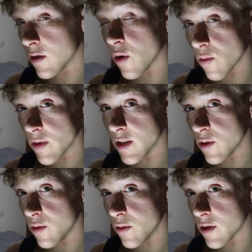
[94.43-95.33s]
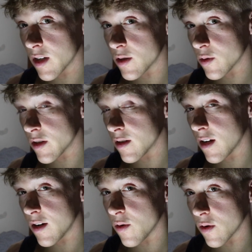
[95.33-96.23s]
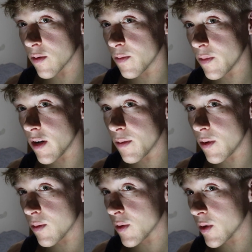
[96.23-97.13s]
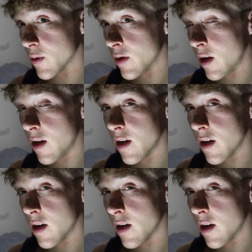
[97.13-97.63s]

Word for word: Don't reuse that joint. I know many people do.